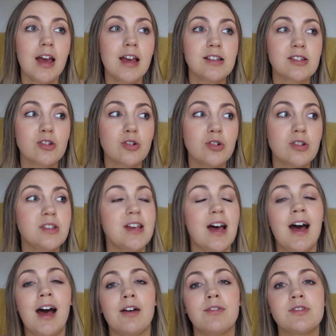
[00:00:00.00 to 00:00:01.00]
It's good to
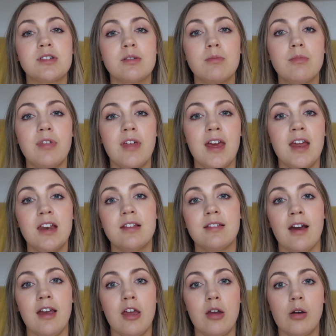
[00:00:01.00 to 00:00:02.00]
have something
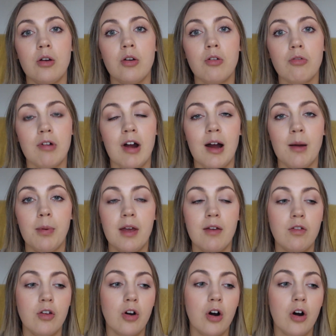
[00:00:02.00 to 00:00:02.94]
that you can grab if